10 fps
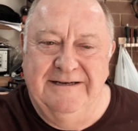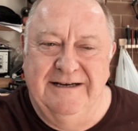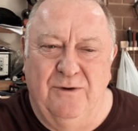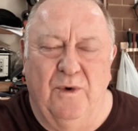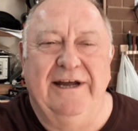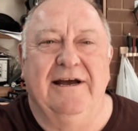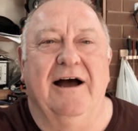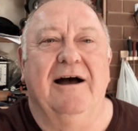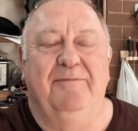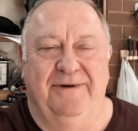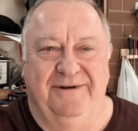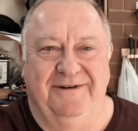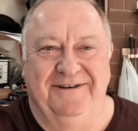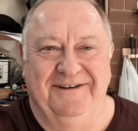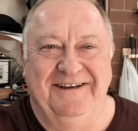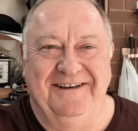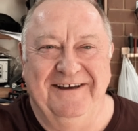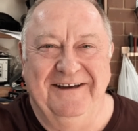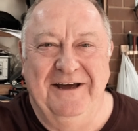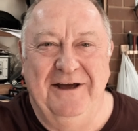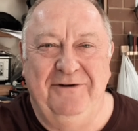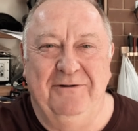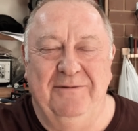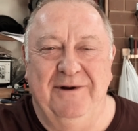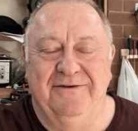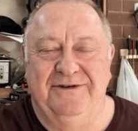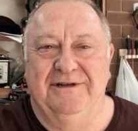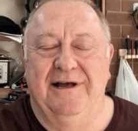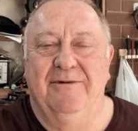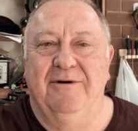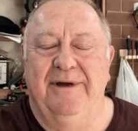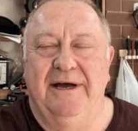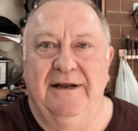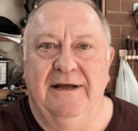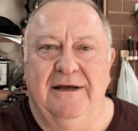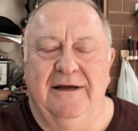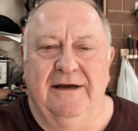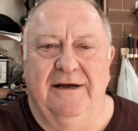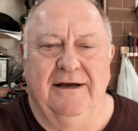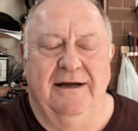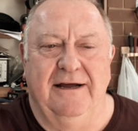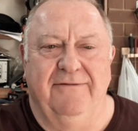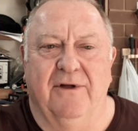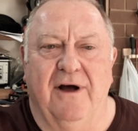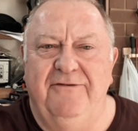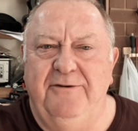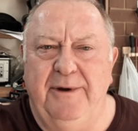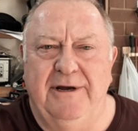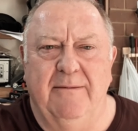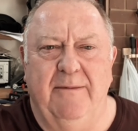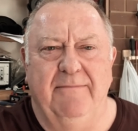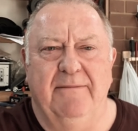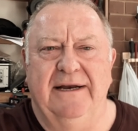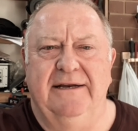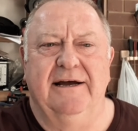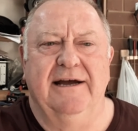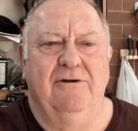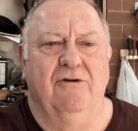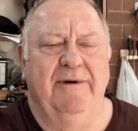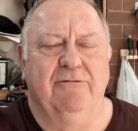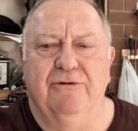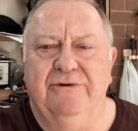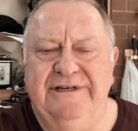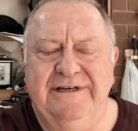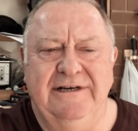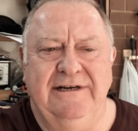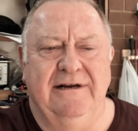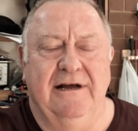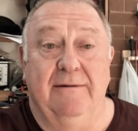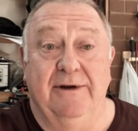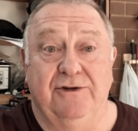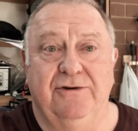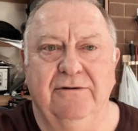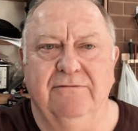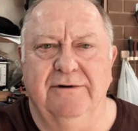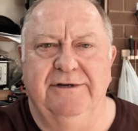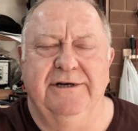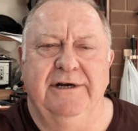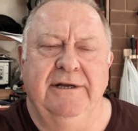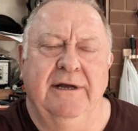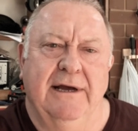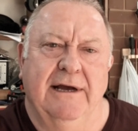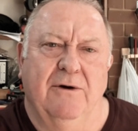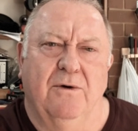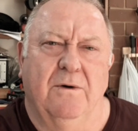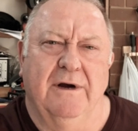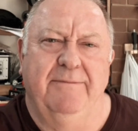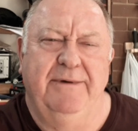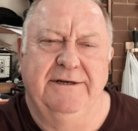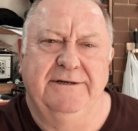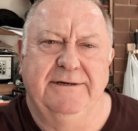wake up if you're in a bit of a slumber about if life's become a bit mundane or a bit routine, a bit too routine, or a bit